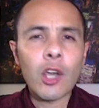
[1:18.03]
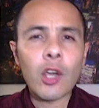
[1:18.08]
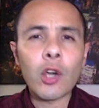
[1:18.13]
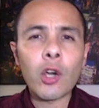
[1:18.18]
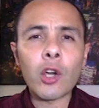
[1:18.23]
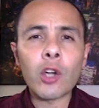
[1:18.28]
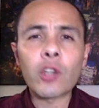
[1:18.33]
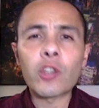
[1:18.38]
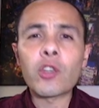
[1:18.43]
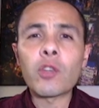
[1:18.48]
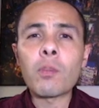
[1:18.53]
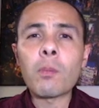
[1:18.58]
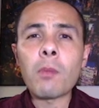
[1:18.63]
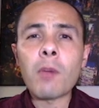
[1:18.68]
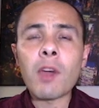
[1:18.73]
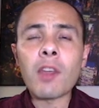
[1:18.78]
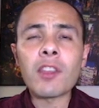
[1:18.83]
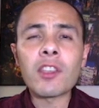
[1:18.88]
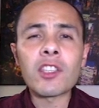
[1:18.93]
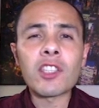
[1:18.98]
Go to your
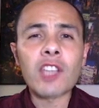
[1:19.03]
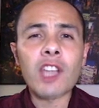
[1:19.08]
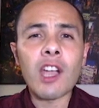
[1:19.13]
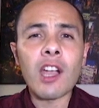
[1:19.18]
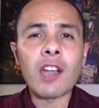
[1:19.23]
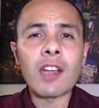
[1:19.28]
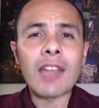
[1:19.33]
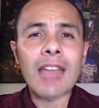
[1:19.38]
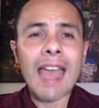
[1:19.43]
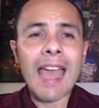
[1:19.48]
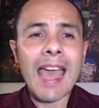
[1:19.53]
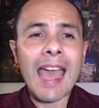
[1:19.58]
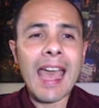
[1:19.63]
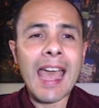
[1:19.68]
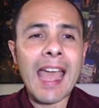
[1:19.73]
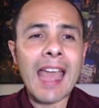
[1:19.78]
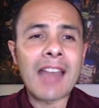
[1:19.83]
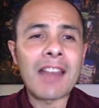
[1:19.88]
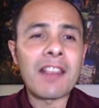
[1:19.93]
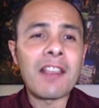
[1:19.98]
month chart
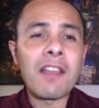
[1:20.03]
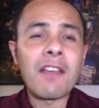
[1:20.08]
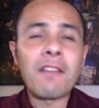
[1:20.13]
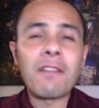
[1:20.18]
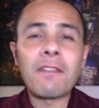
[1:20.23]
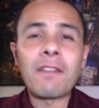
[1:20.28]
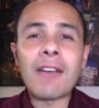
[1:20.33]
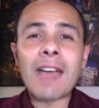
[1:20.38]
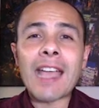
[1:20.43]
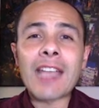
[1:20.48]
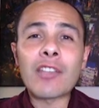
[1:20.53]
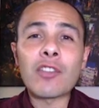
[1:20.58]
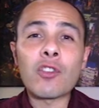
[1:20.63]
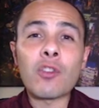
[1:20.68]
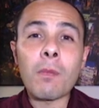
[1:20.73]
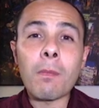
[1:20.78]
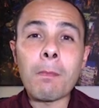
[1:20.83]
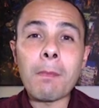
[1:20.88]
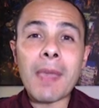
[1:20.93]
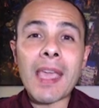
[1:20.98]
and find
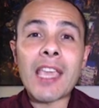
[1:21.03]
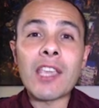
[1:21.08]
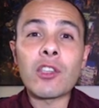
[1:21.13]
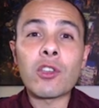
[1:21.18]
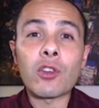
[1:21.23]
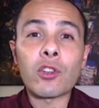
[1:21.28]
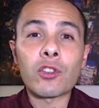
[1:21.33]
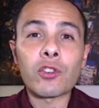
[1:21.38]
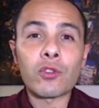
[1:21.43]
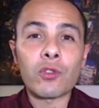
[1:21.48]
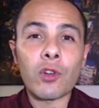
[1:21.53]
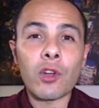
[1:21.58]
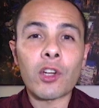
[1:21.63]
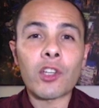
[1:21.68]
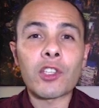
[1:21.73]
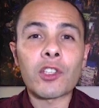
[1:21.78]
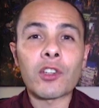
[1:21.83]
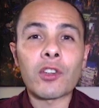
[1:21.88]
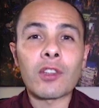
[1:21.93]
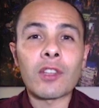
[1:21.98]
your major
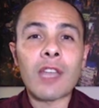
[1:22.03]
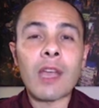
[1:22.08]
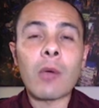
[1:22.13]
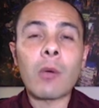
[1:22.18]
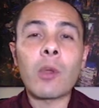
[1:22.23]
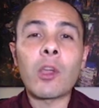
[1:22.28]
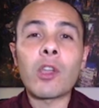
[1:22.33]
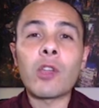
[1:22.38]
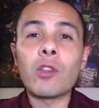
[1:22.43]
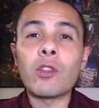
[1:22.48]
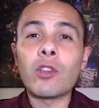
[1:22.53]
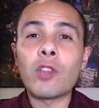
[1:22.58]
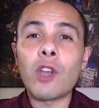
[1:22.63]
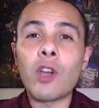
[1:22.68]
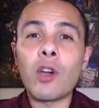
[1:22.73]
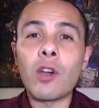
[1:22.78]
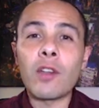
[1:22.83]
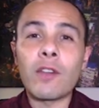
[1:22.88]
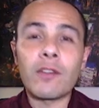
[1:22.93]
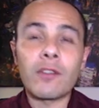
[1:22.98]
structure. That way you'll
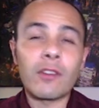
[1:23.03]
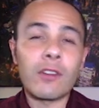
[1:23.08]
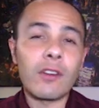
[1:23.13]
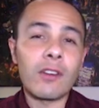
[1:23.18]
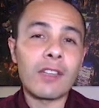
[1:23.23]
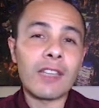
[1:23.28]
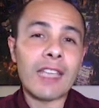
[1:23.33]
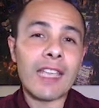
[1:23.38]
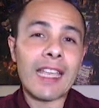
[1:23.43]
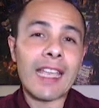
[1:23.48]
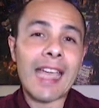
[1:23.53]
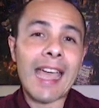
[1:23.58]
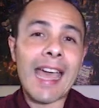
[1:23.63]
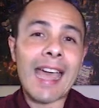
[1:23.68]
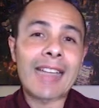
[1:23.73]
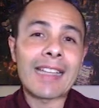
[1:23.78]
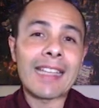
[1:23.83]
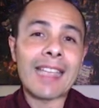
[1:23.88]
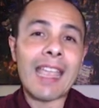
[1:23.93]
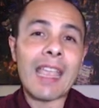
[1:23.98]
know if you're looking
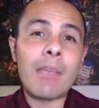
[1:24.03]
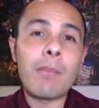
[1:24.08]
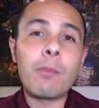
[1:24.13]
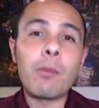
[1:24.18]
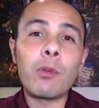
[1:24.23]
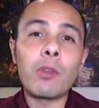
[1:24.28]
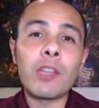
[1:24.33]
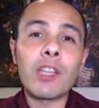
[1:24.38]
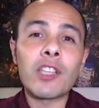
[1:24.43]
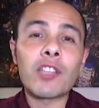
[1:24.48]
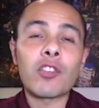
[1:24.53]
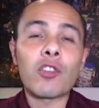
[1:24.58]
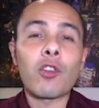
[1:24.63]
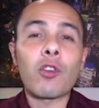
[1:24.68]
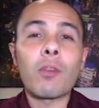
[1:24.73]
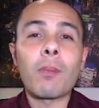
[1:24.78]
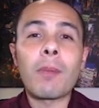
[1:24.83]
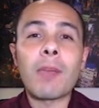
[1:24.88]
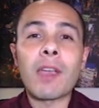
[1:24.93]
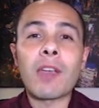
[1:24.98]
at a bullish
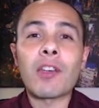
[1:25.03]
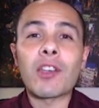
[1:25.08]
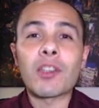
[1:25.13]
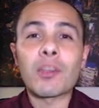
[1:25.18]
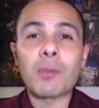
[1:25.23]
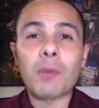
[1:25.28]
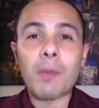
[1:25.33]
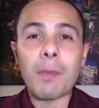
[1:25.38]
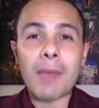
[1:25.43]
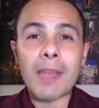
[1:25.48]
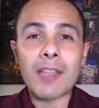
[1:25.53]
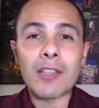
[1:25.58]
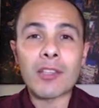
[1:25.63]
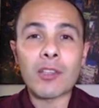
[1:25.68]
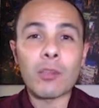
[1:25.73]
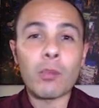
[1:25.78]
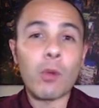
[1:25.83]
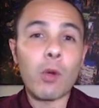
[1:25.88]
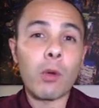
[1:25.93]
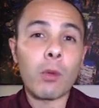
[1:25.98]
or bearish
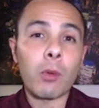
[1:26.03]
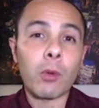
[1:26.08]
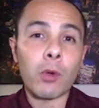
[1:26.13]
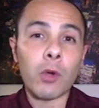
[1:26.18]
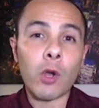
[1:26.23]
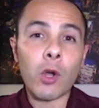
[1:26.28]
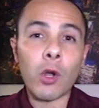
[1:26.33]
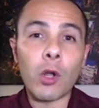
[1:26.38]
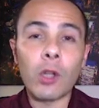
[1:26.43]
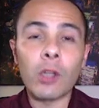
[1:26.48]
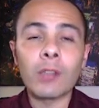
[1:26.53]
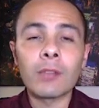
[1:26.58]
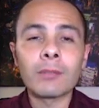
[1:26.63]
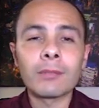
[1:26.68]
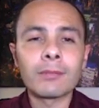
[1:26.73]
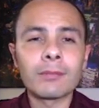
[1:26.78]
momentum overall.